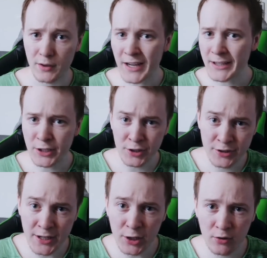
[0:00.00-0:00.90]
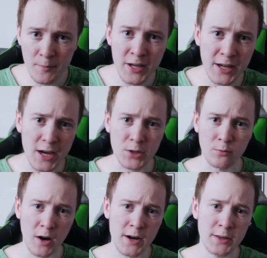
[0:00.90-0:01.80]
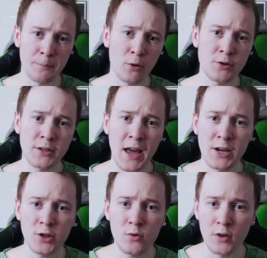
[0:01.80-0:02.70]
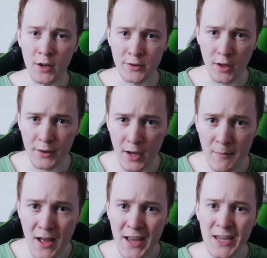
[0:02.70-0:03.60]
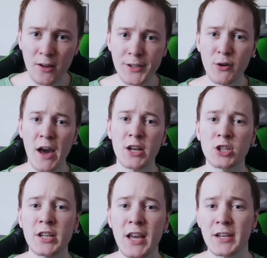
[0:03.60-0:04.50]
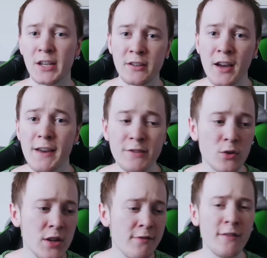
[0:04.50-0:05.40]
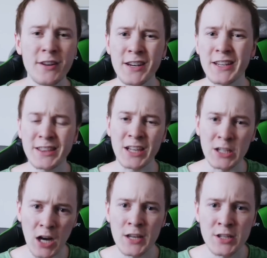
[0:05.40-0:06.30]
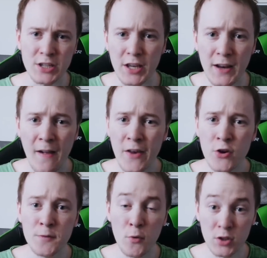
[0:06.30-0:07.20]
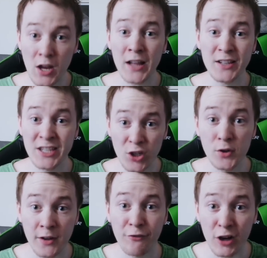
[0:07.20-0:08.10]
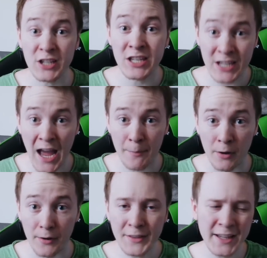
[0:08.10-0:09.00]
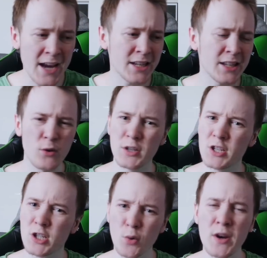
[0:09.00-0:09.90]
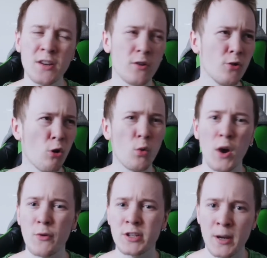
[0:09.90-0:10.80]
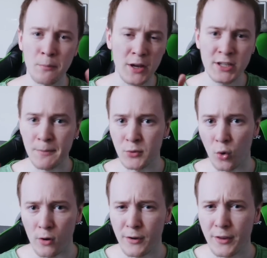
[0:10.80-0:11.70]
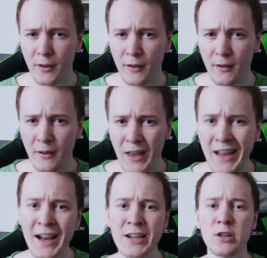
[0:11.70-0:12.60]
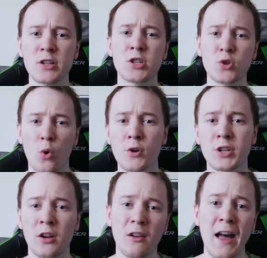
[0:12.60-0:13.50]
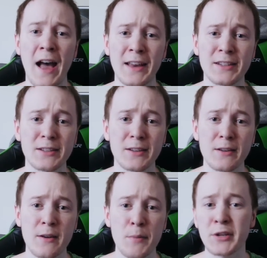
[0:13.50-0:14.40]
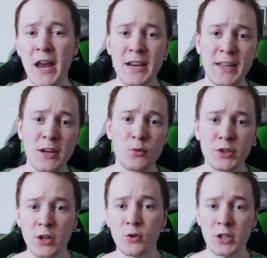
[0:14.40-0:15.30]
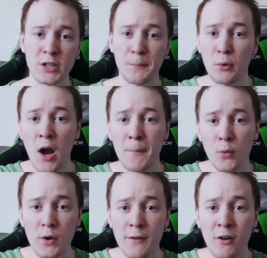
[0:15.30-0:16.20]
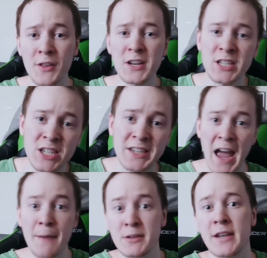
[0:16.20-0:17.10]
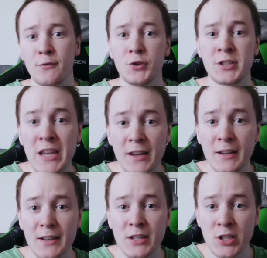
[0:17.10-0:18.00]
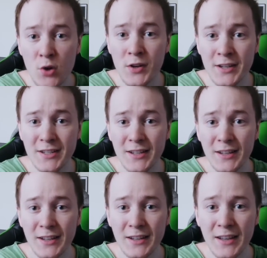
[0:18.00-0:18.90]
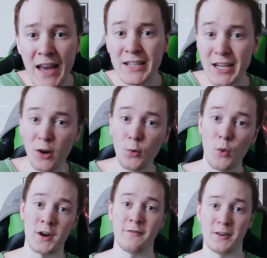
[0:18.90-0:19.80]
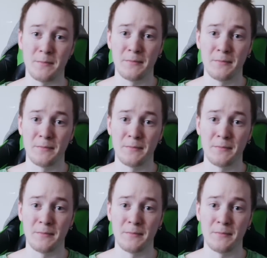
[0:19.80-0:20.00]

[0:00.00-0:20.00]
Like in the Christina Grimmie case, right, the person had two guns on them. He also had a gigantic knife. So even if he didn't get the guns in, he was most likely still gonna fucking stab her. In the case, I think it was in Sweden or Norway, was someplace up north. A guy took a sword to class, pretending that it was, you know, just a prop or whatever, and then he stabbed several st students and killed one of them.